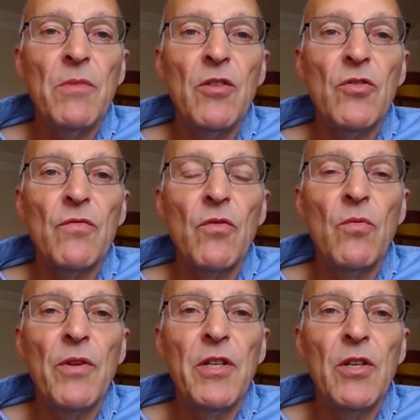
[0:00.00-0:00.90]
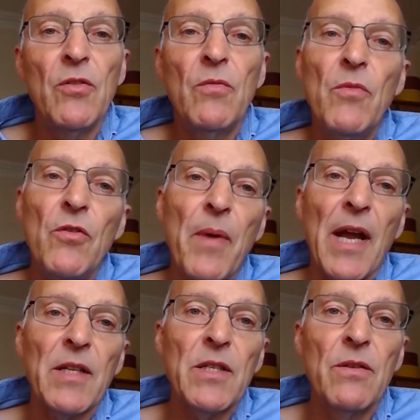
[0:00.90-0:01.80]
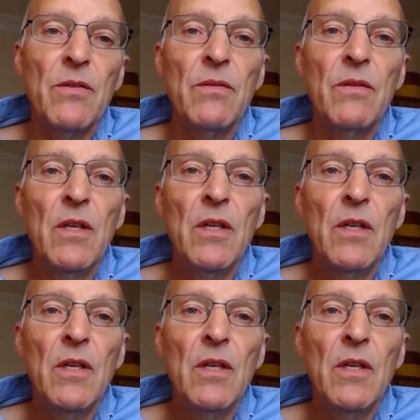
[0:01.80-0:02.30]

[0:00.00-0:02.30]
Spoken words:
useful when you move back to